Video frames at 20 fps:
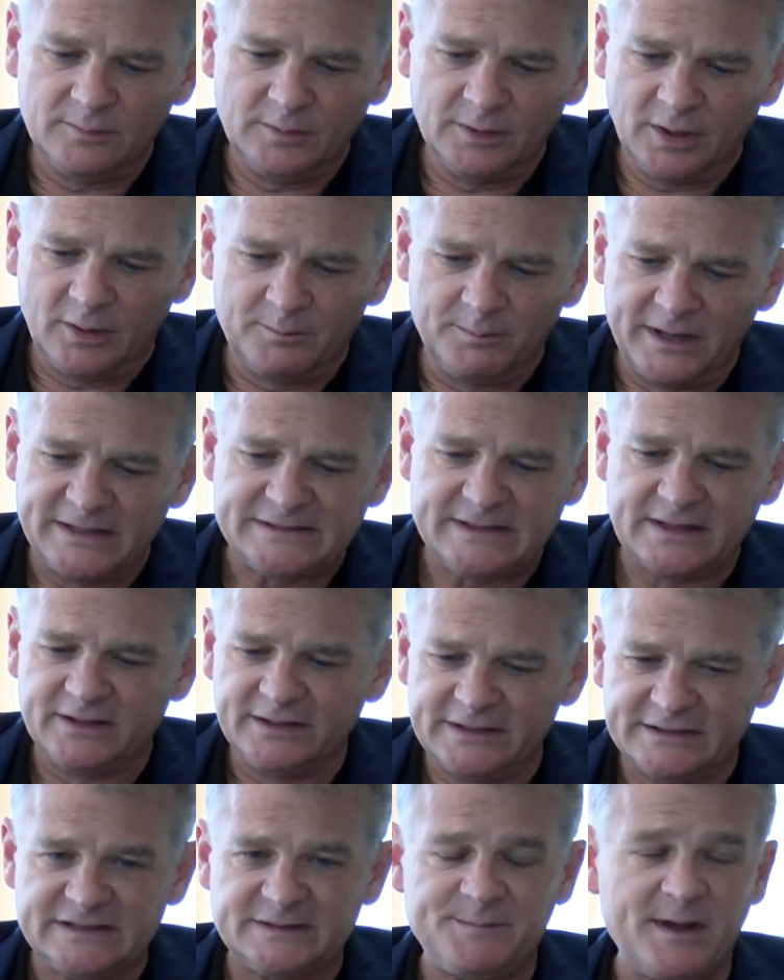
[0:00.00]
you know,
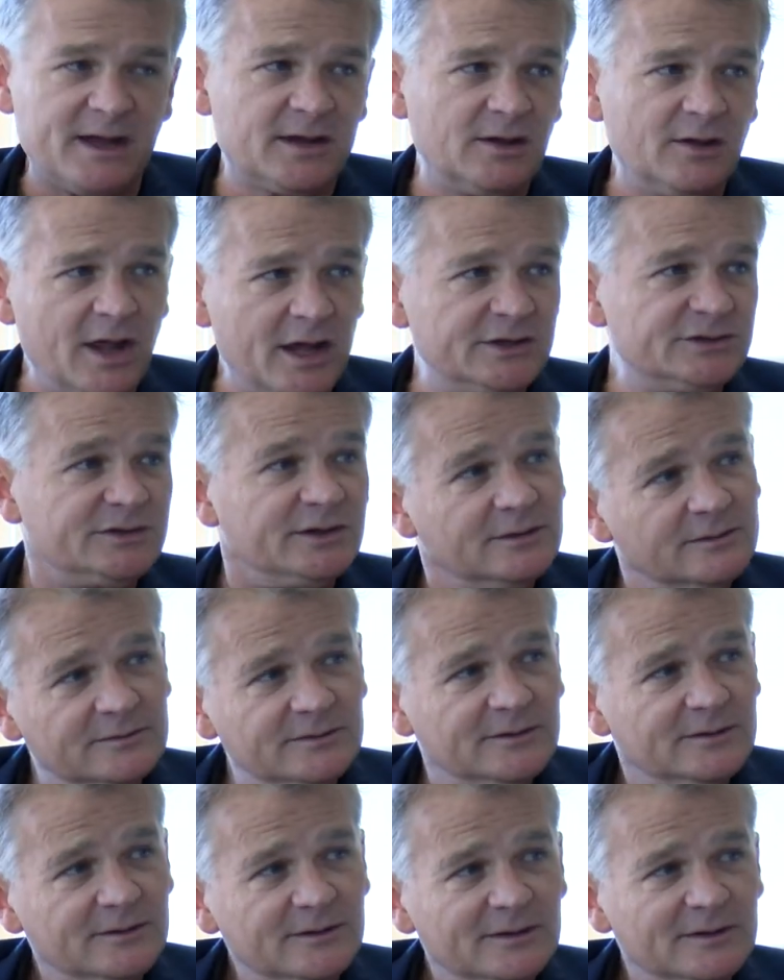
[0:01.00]
basically it's speculation. Mm
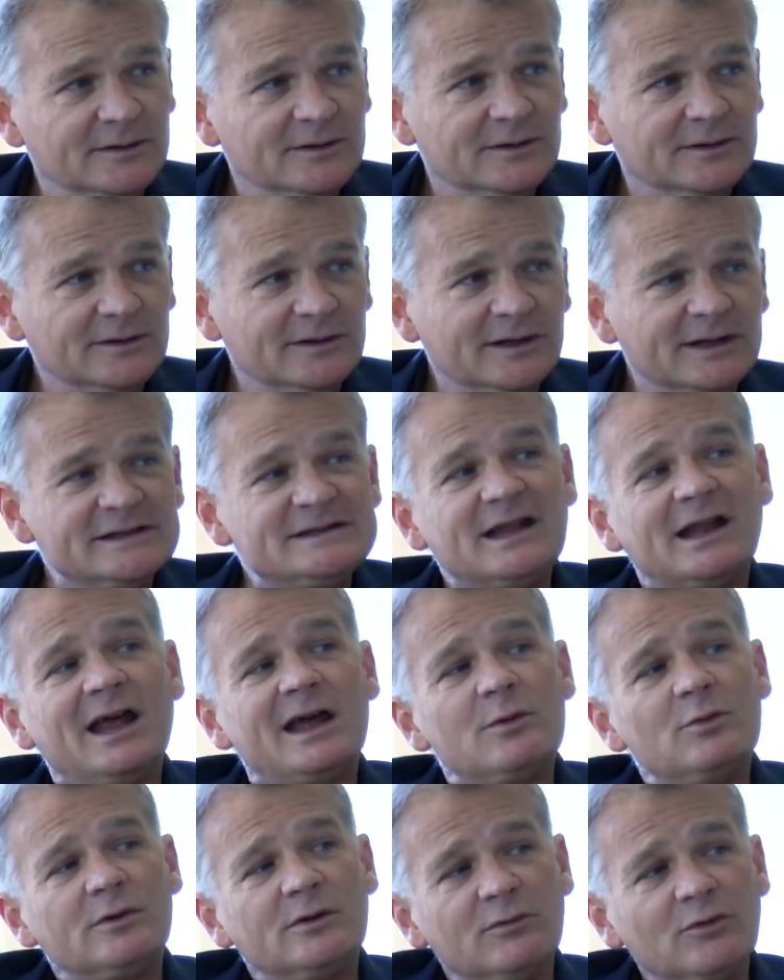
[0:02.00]
-hmm. He said,
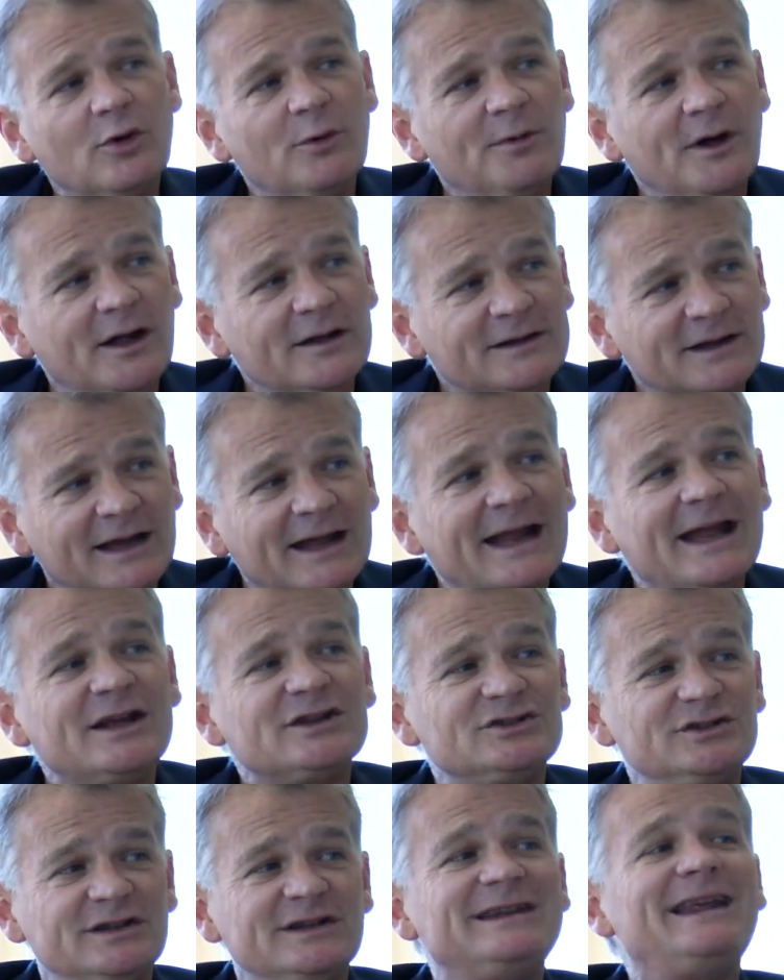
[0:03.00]
I want a robot that can
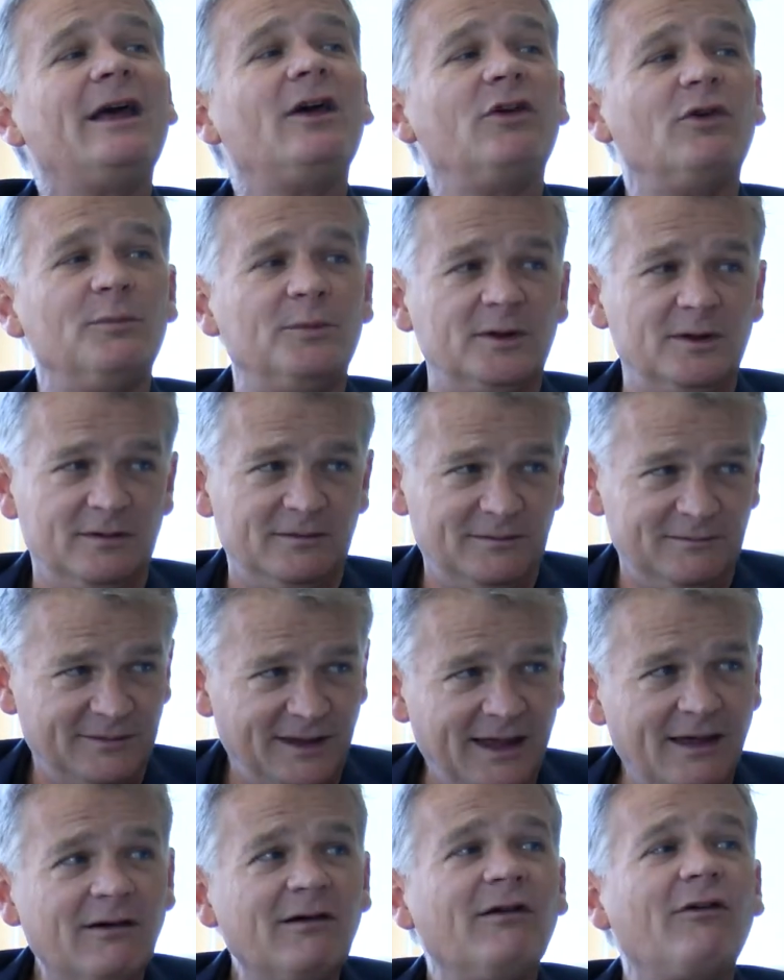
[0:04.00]
actually tell me mm
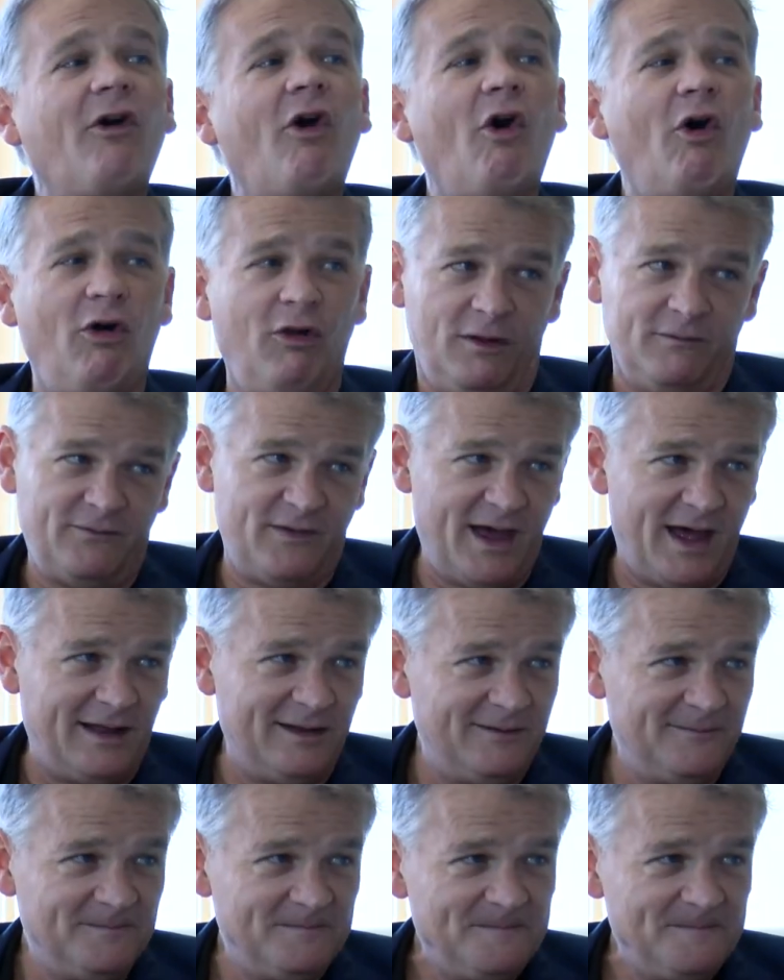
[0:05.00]
-hmm. all of that.